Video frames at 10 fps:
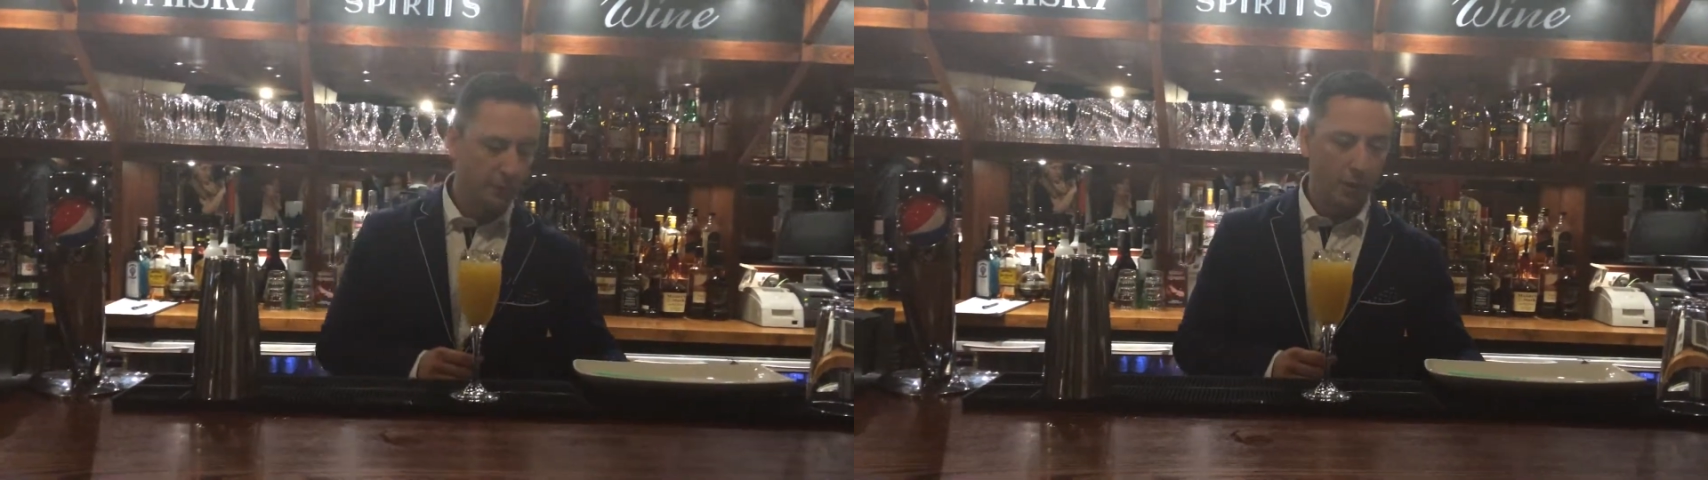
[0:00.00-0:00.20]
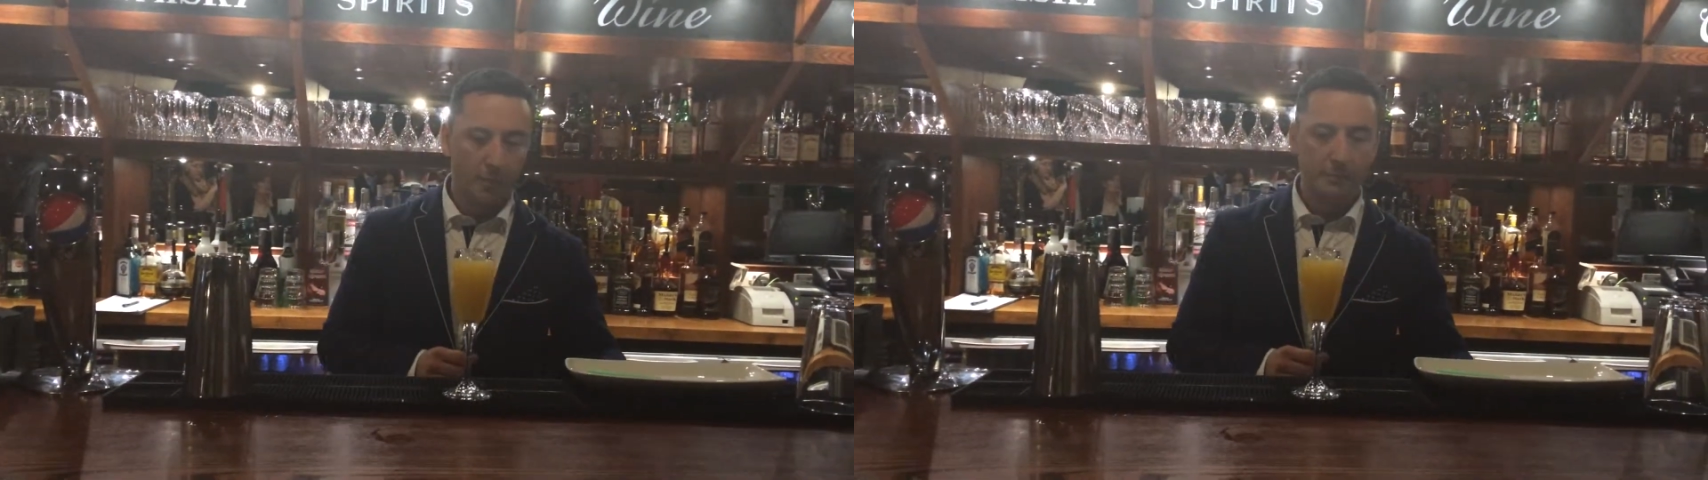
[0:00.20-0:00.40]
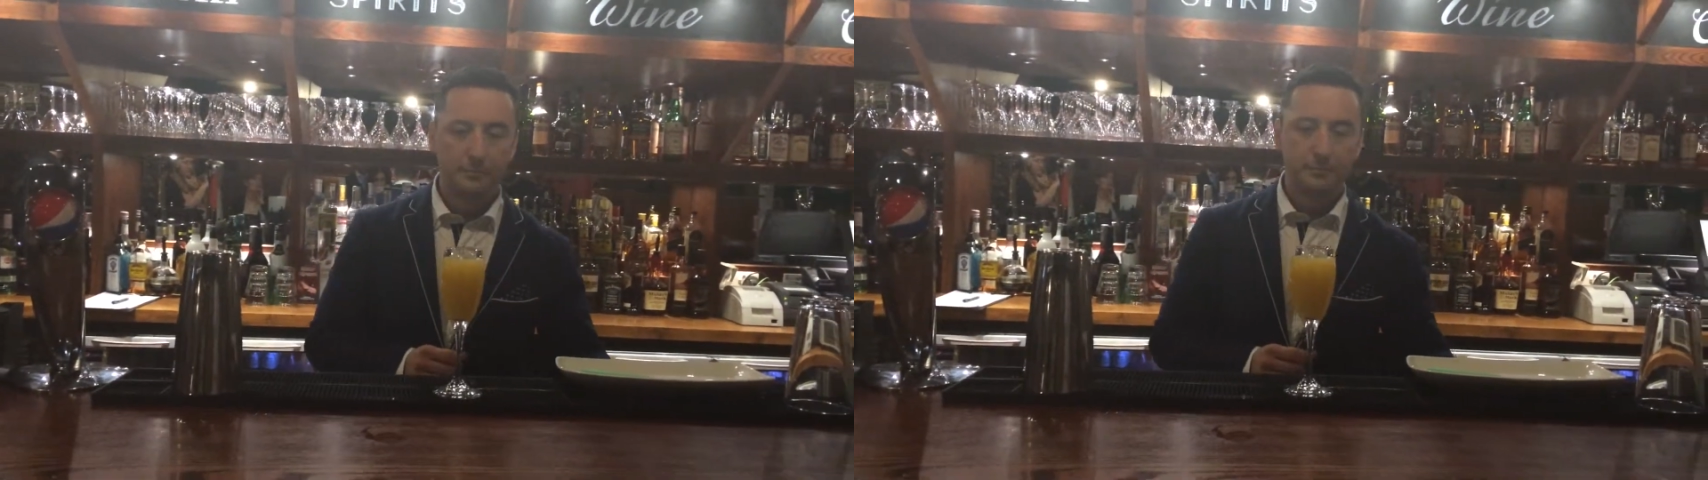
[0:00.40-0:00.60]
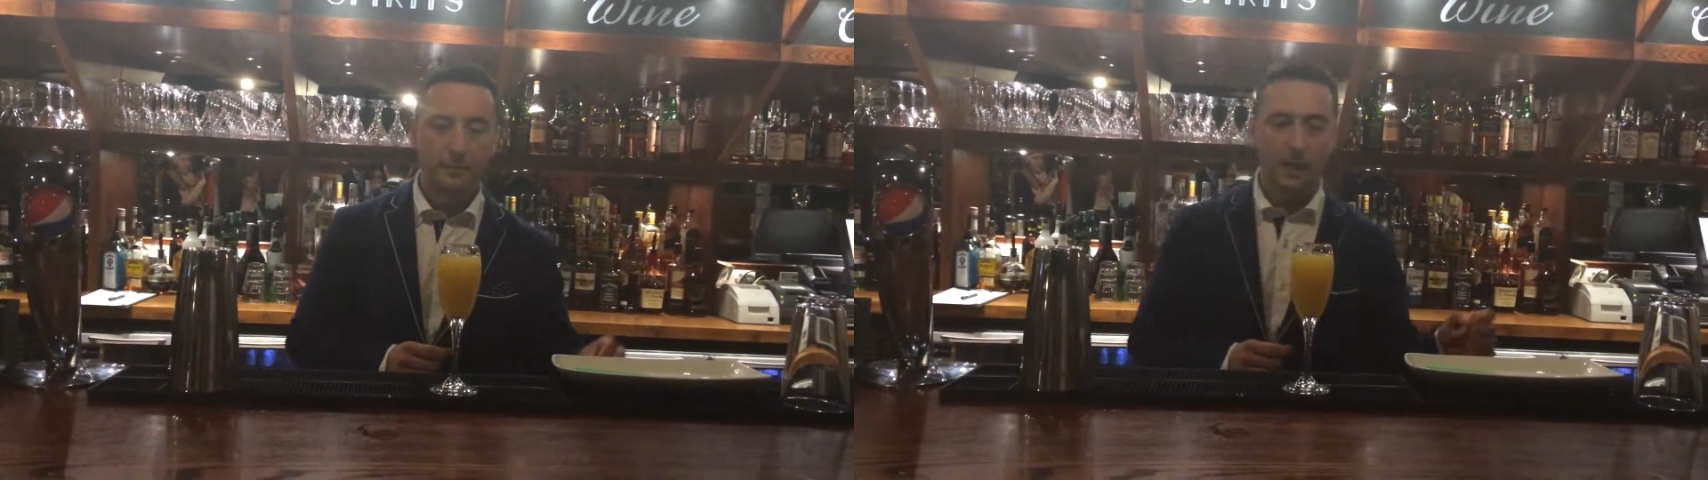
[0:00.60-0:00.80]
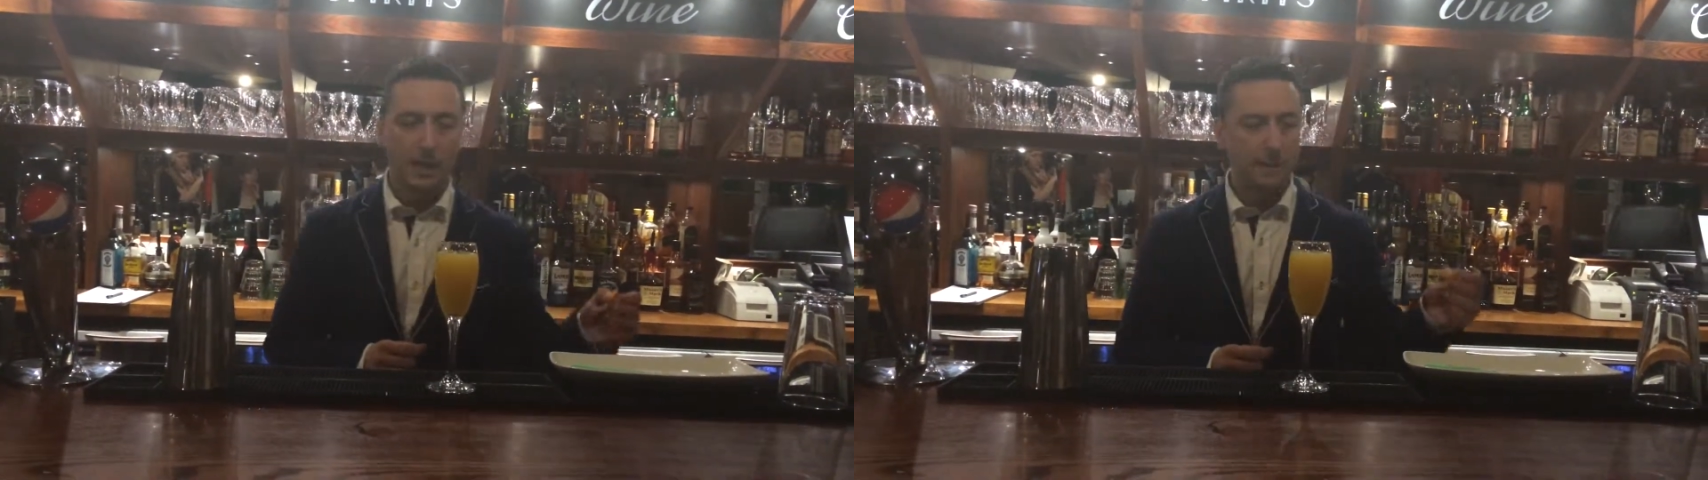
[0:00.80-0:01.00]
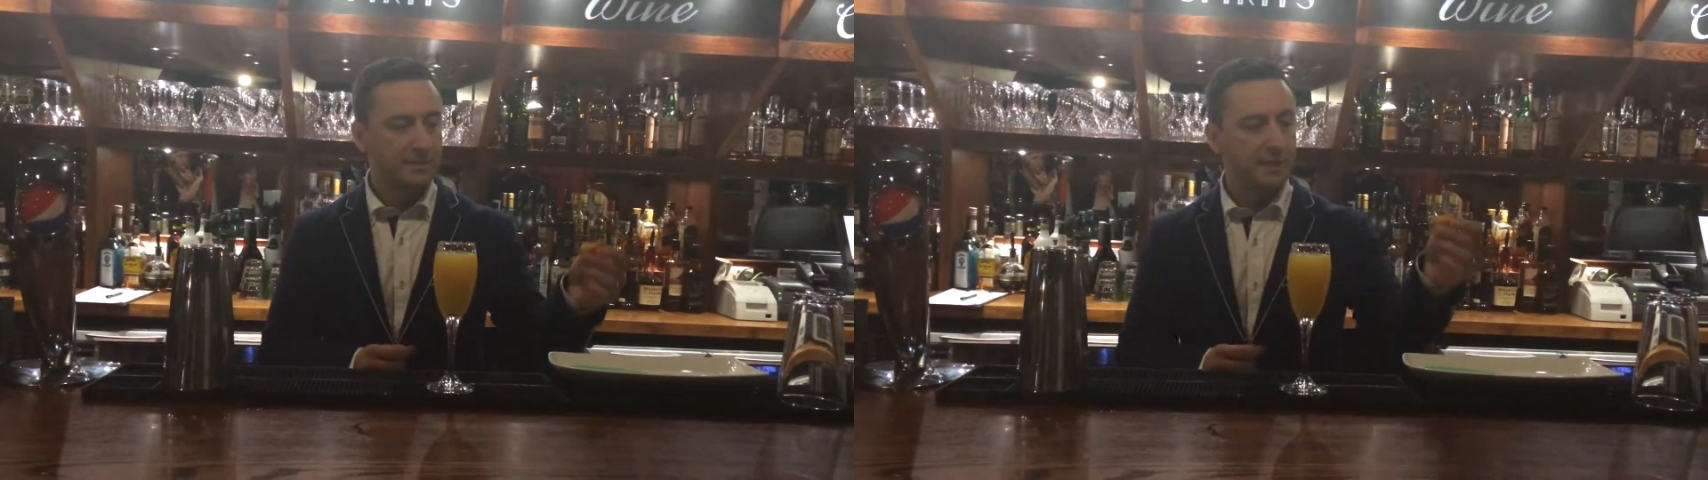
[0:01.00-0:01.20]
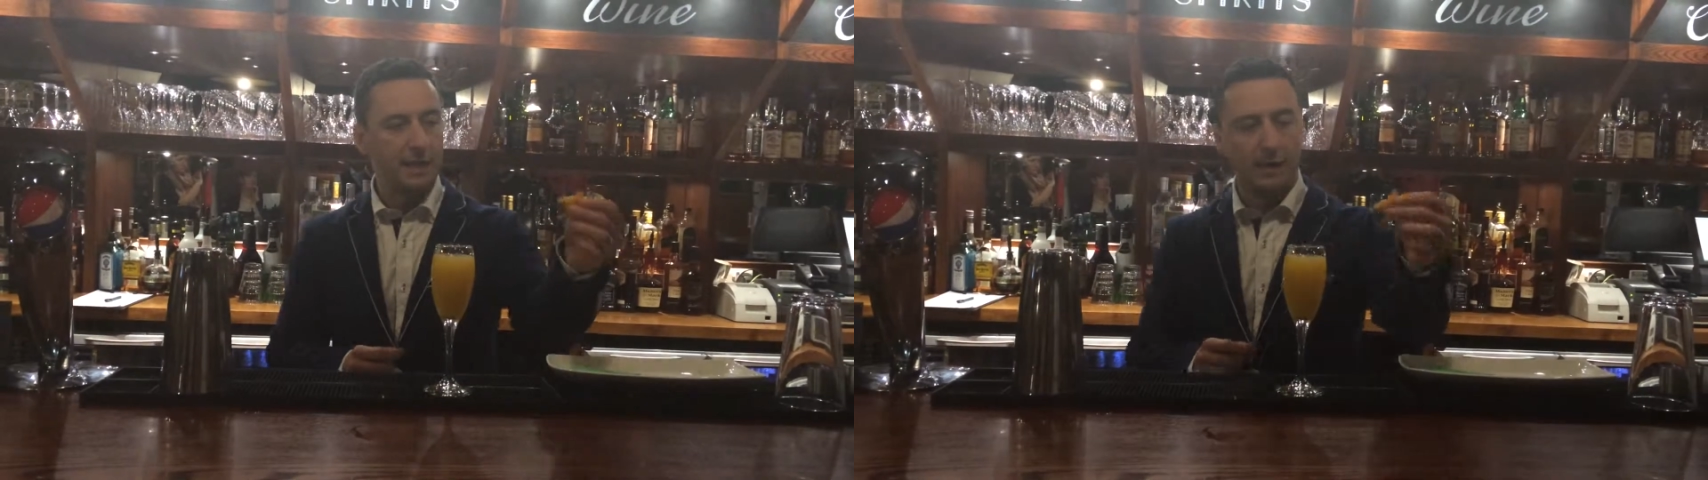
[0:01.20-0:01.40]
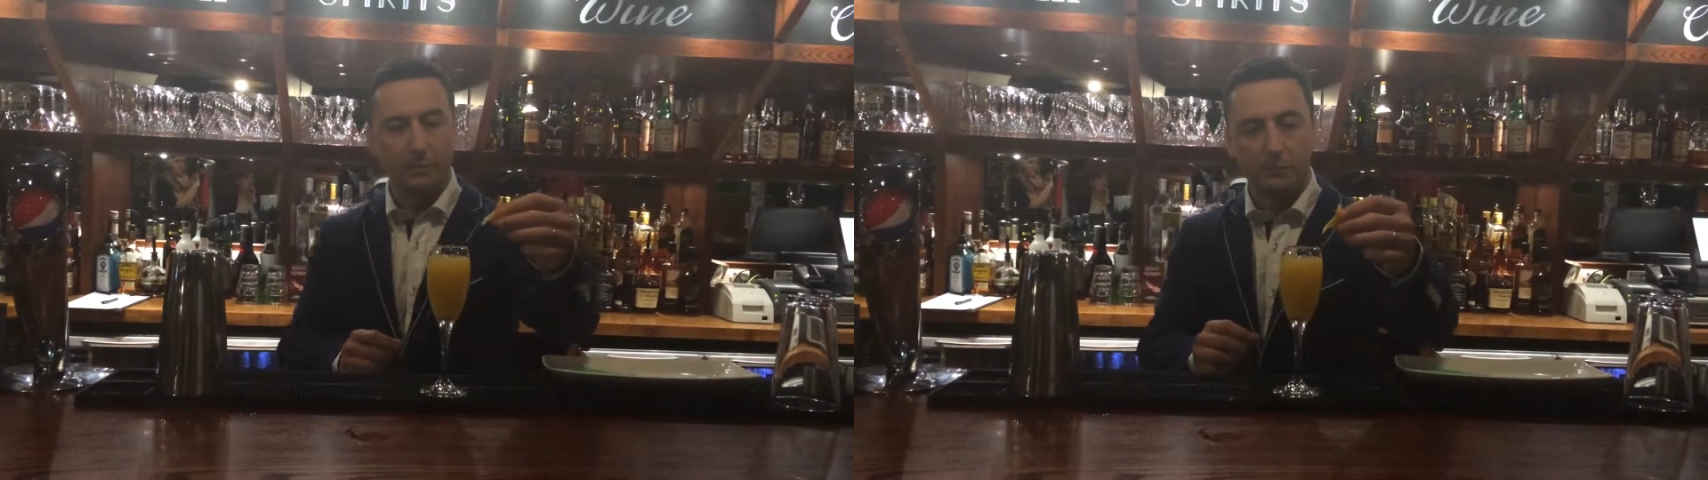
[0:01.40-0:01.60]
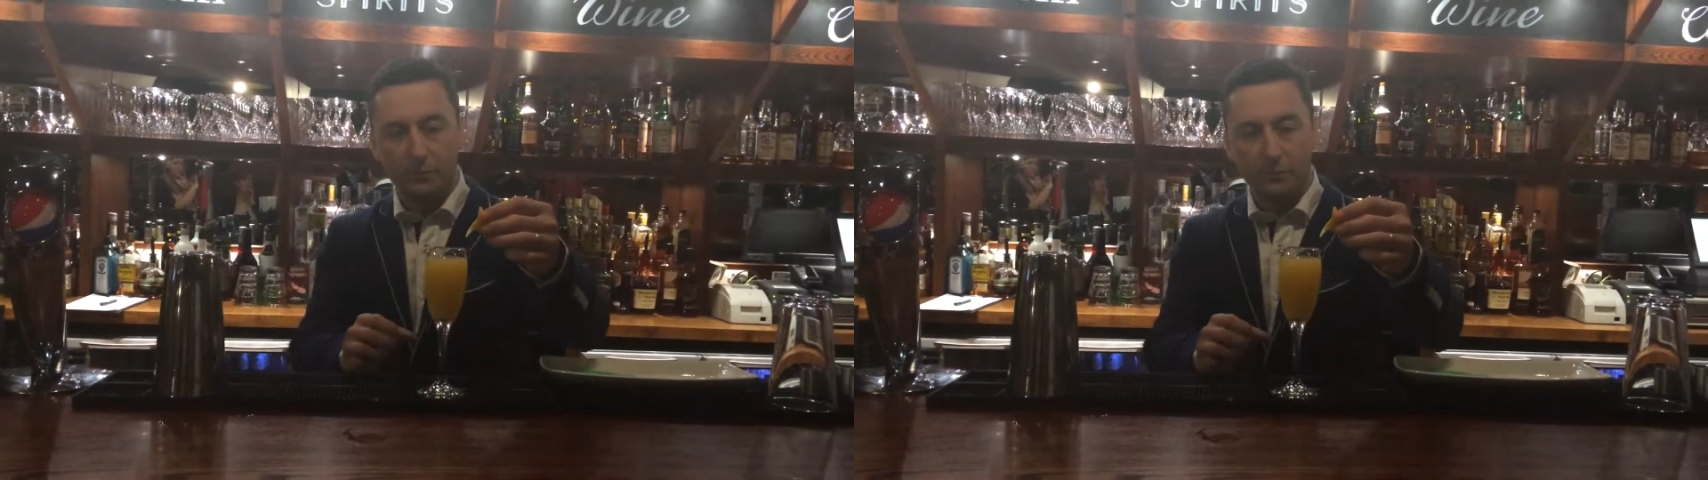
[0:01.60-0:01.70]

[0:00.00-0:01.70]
from, say,